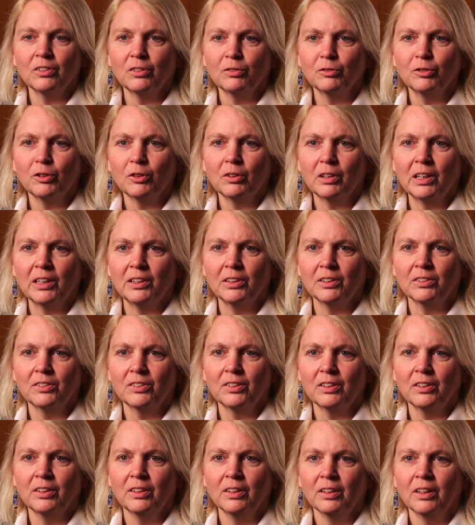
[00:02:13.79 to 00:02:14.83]
of
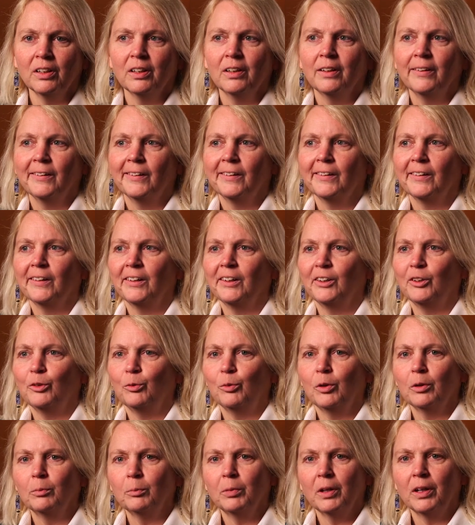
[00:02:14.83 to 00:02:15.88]
Neurology, uh,
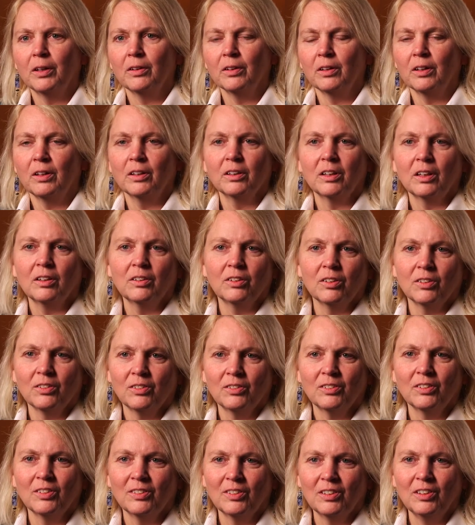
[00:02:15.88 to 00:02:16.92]
one by the Huntington's
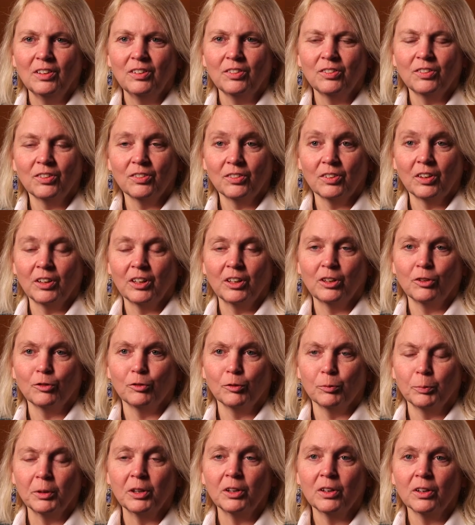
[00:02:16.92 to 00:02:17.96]
Disease Society of
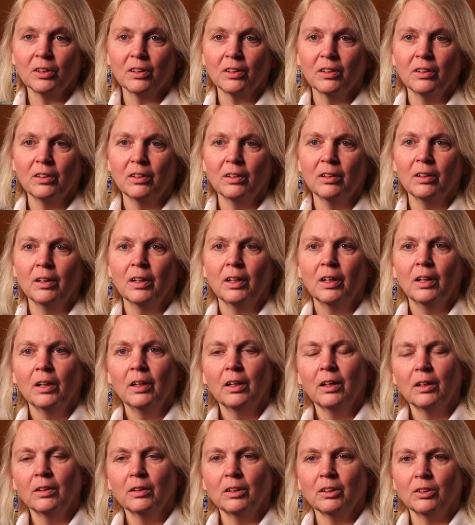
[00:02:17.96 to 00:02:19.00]
America,
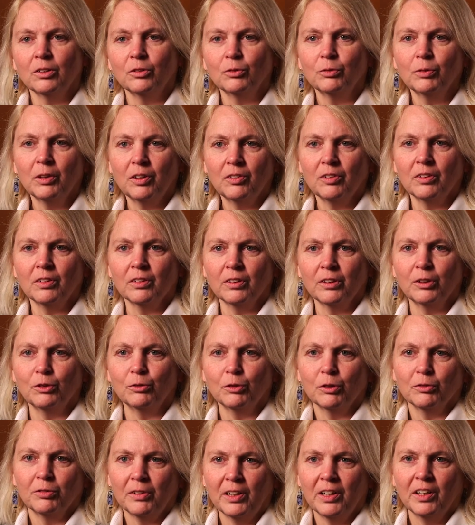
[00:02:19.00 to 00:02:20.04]
and then a recently
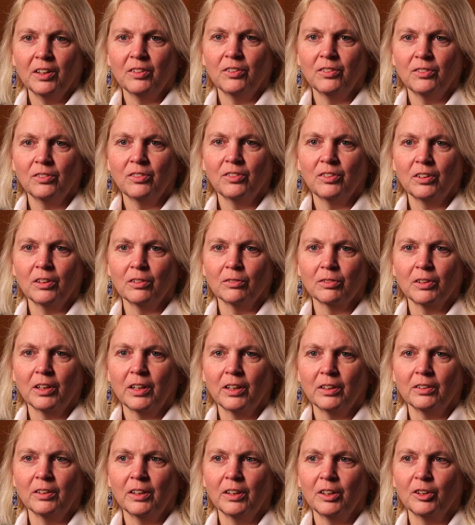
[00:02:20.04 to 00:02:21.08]
revised set of
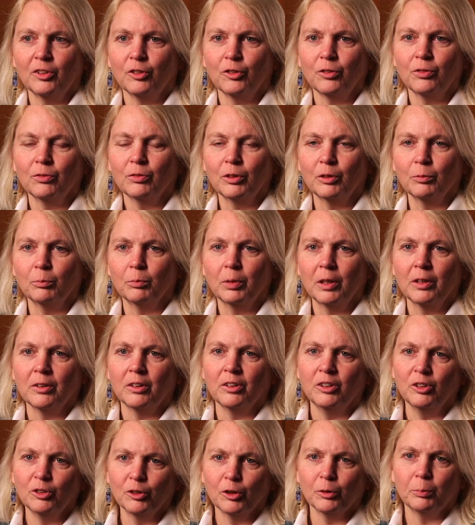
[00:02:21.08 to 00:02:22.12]
guidelines written by the
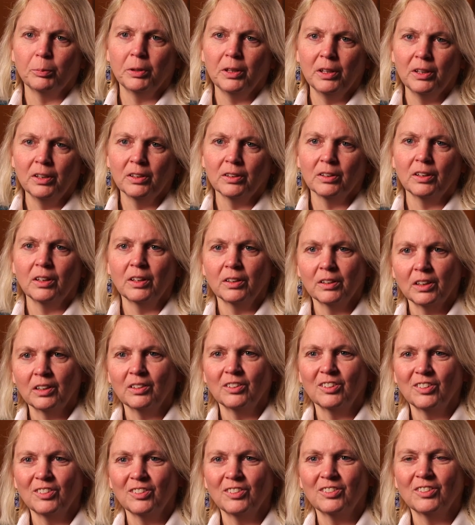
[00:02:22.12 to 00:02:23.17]
European
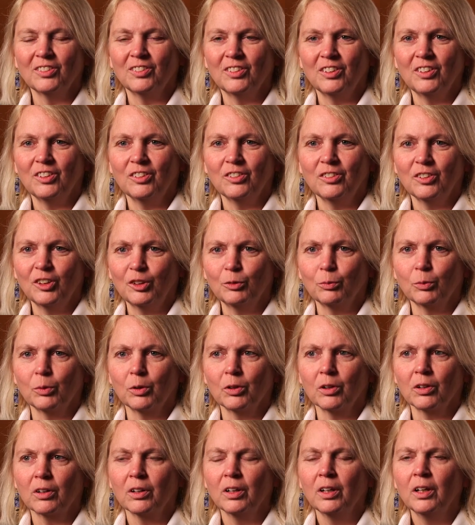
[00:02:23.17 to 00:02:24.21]
Huntington's Disease
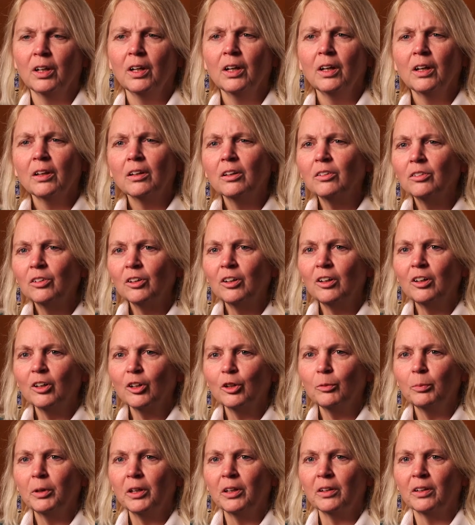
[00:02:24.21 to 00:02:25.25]
Network that talk
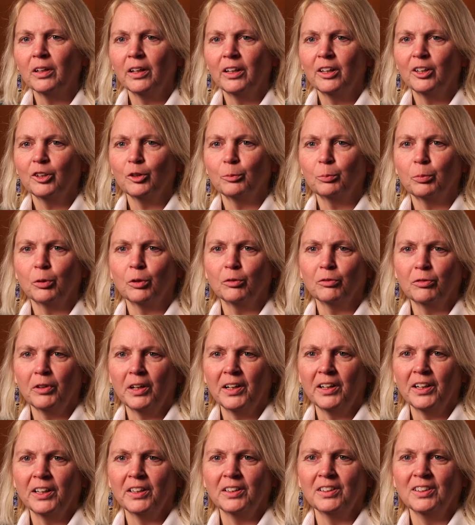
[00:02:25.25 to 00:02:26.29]
about how to
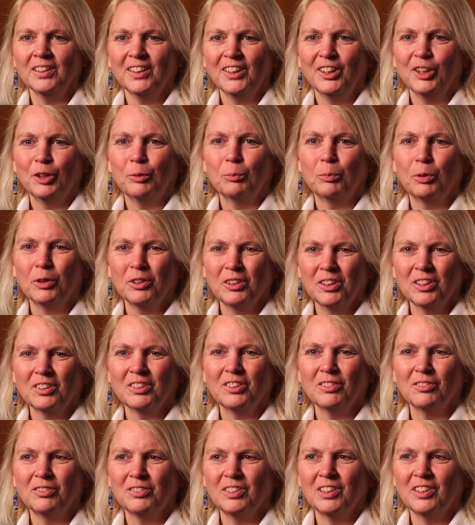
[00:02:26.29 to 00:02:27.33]
provide
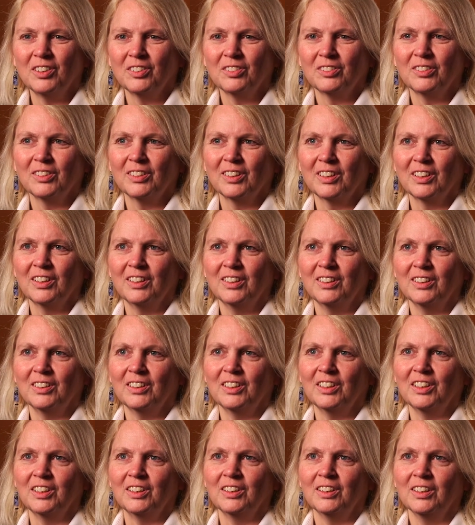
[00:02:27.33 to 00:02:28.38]
predictive testing in
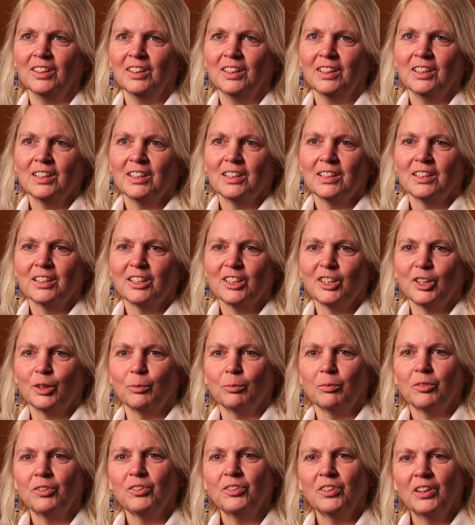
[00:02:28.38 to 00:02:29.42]
a
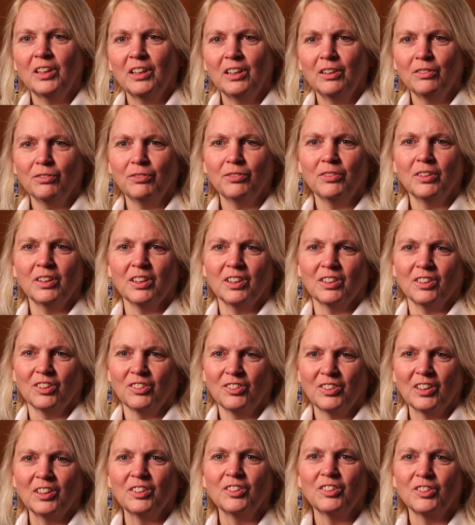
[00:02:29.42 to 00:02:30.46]
um, safe and
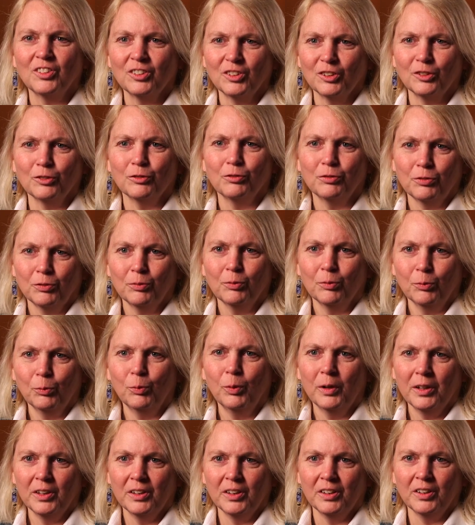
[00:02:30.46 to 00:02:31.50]
sensitive
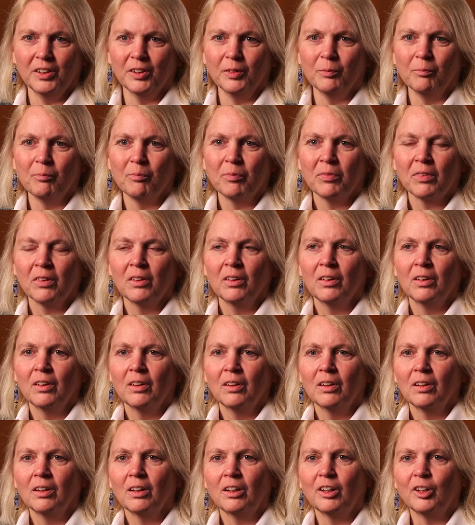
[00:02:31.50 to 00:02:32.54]
way.
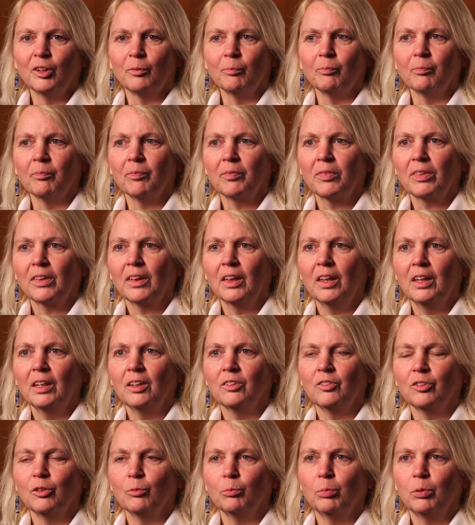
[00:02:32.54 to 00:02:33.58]
Um,
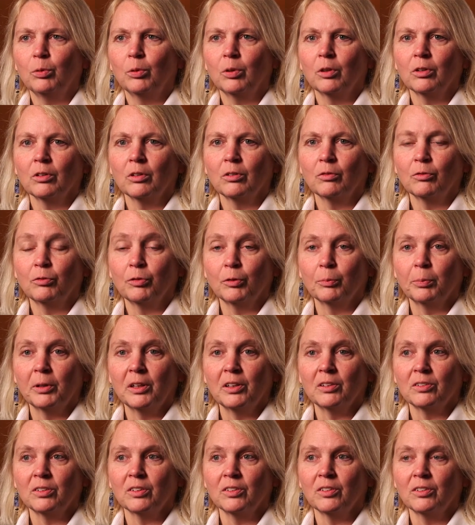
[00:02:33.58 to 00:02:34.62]
it's important for
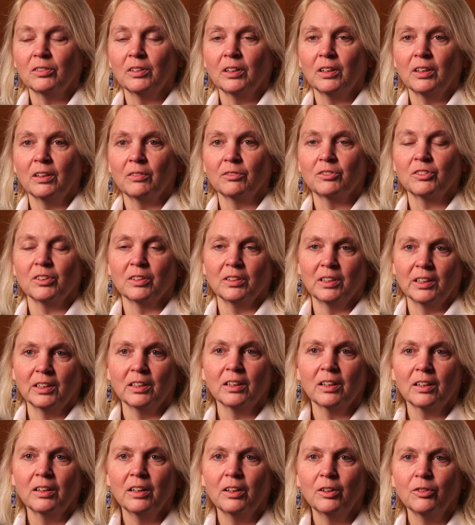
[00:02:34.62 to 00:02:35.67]
patients to have
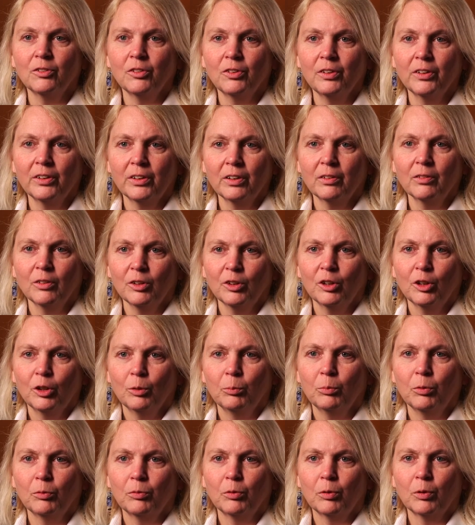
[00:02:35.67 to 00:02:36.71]
genetic counseling
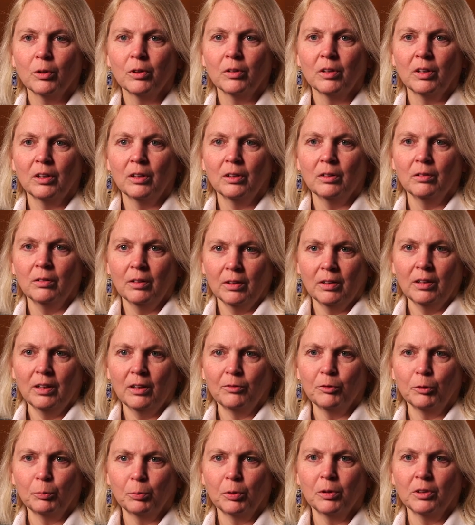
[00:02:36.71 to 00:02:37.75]
before they
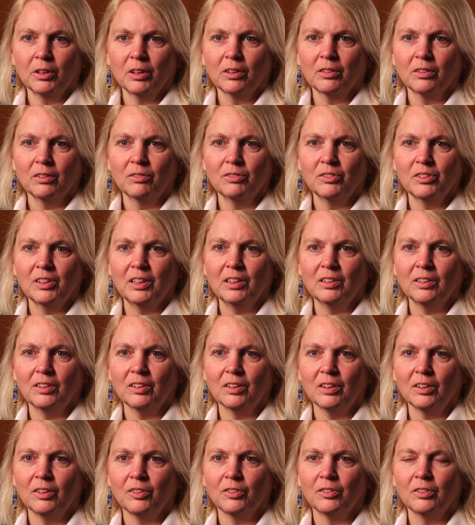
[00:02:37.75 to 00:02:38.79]
have a predictive gene
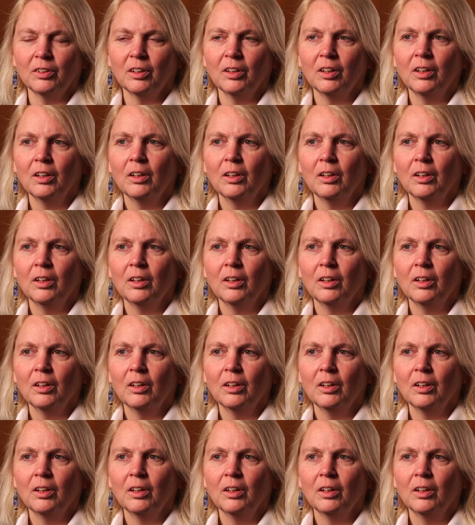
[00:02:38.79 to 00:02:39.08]
test,